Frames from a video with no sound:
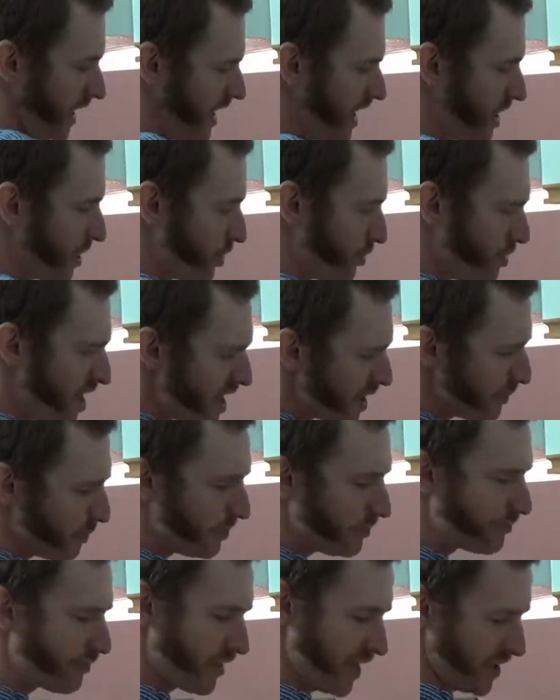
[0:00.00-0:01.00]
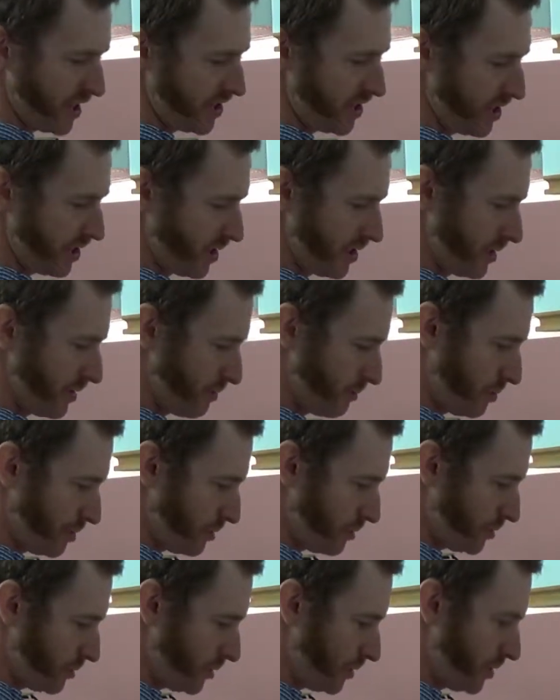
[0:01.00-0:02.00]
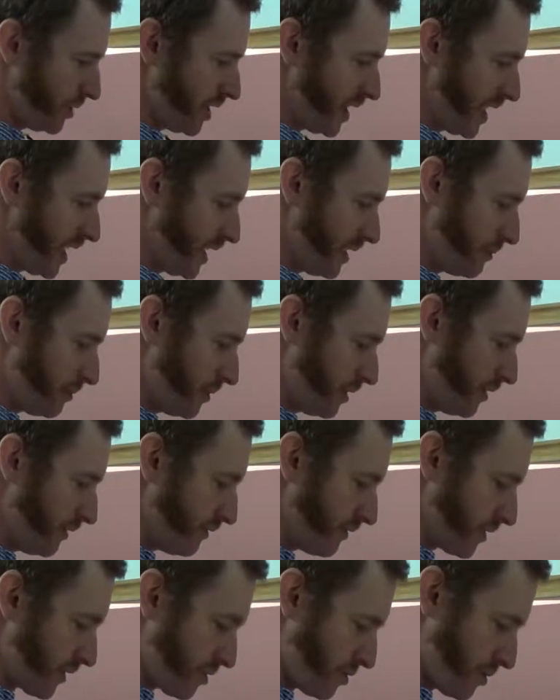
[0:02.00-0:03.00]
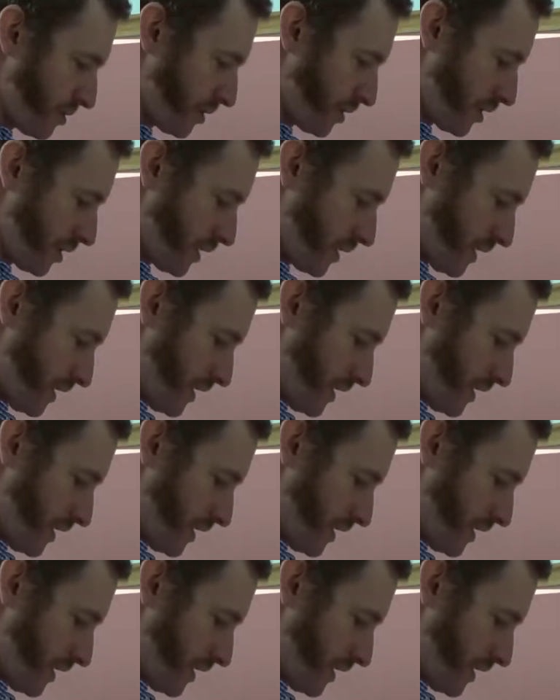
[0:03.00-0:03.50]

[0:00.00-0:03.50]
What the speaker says: Incredible fresh. Pull tab left corner.